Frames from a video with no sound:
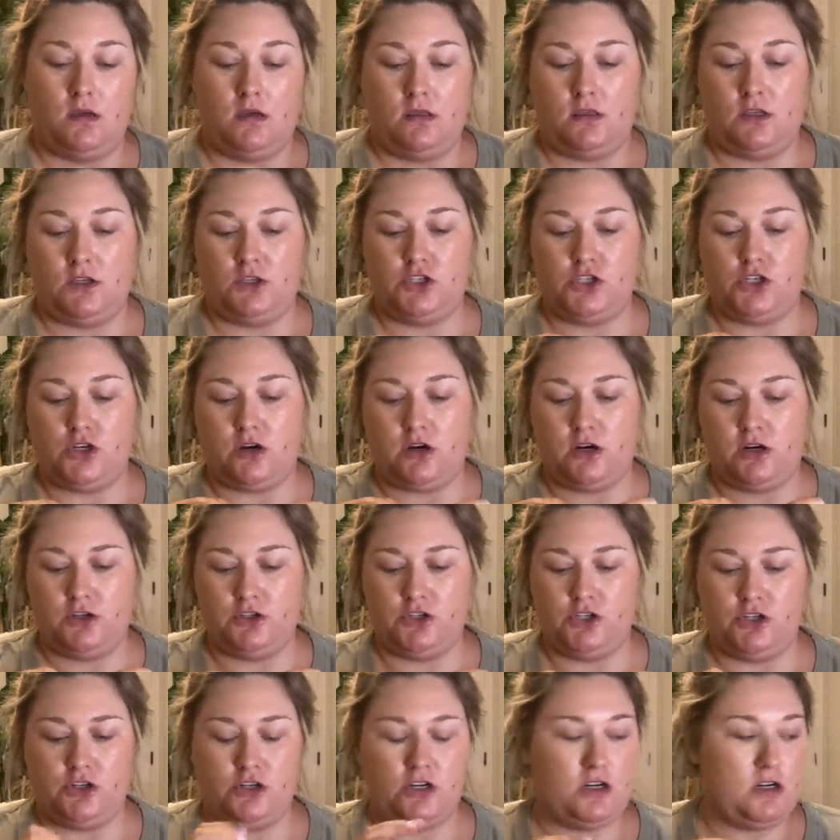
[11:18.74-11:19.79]
the
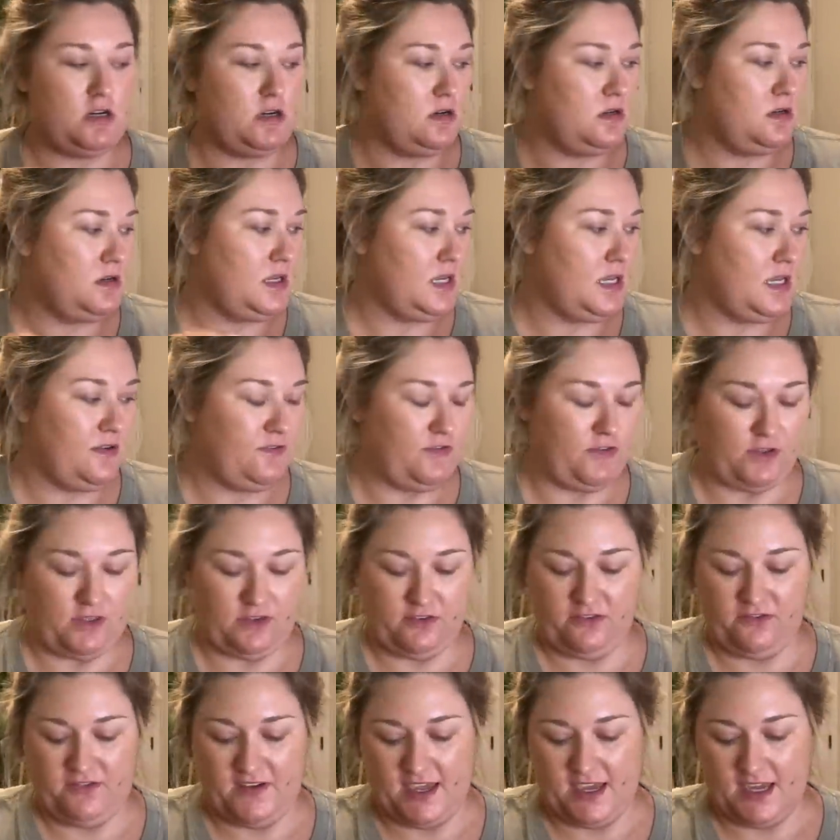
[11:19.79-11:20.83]
charger for the
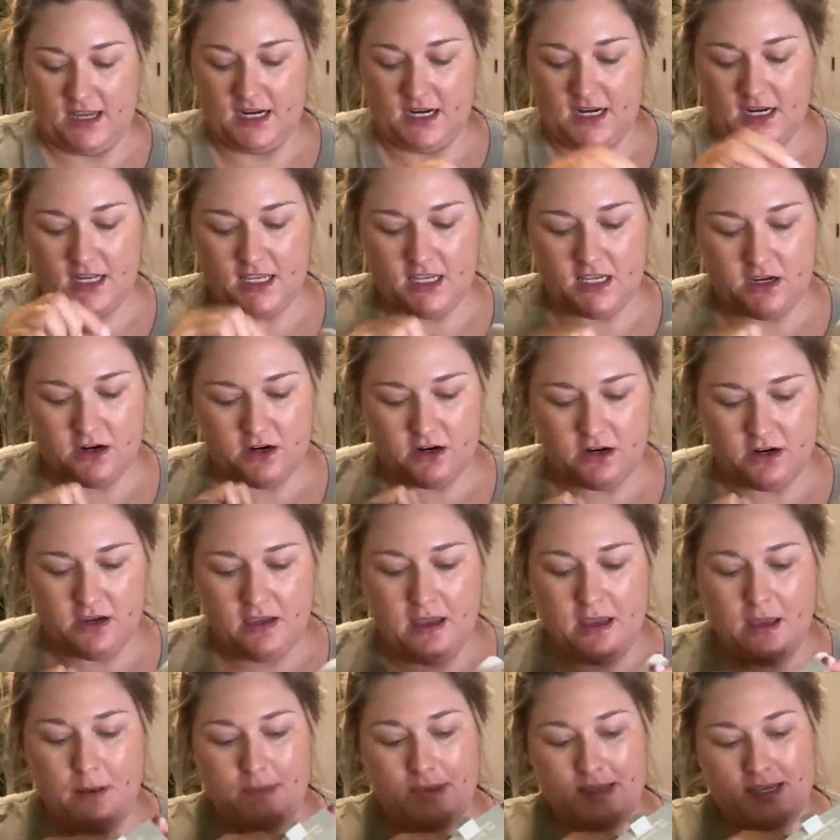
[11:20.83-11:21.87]
fan in here
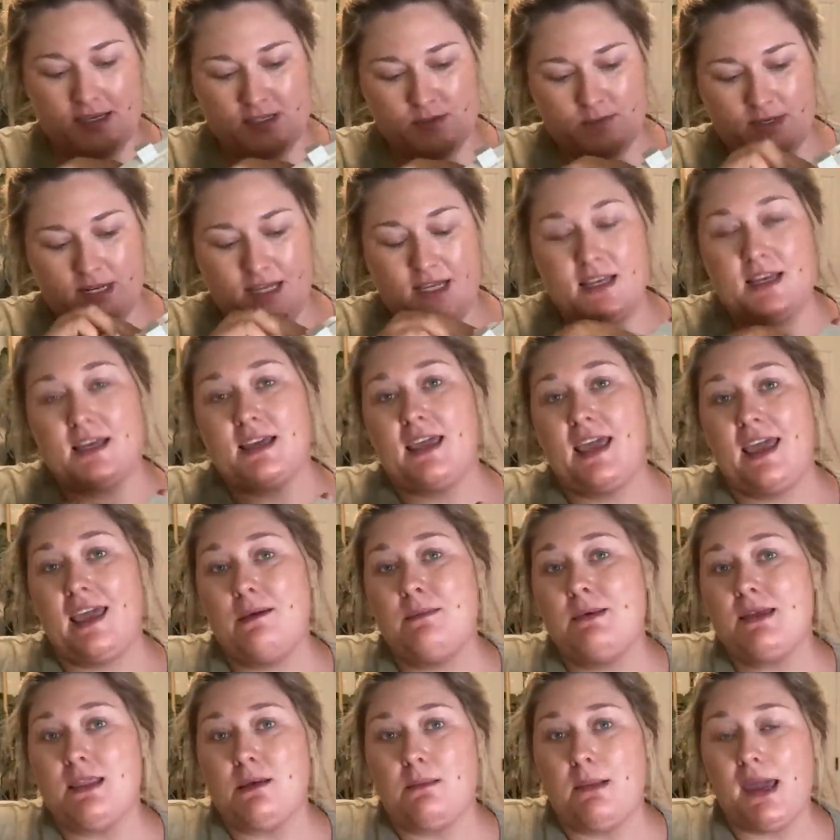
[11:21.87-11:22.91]
because when it came
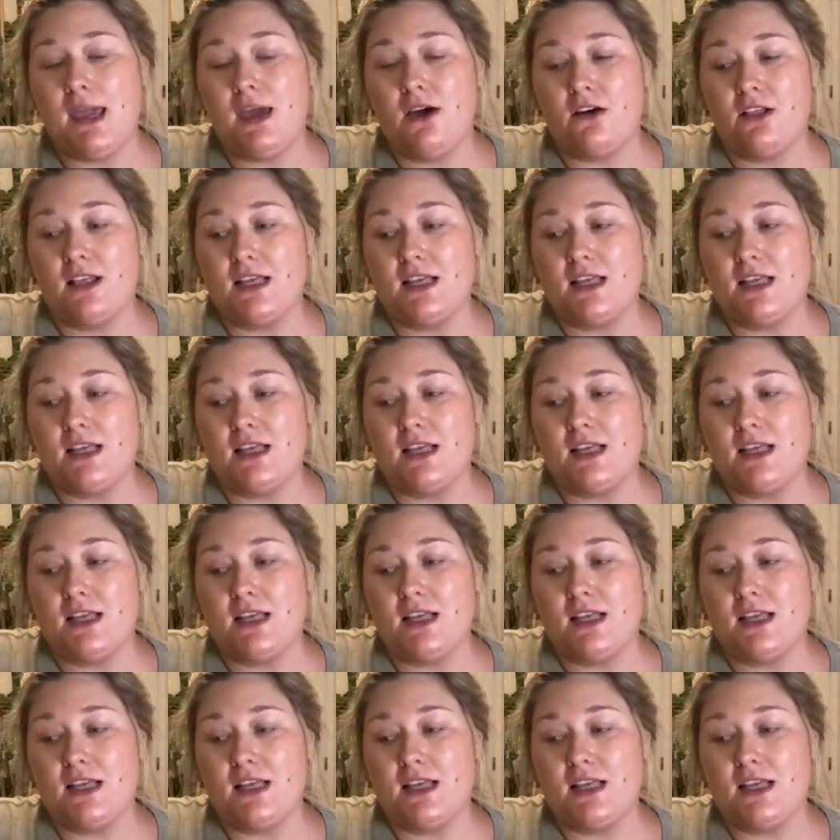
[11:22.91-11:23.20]
in the mail,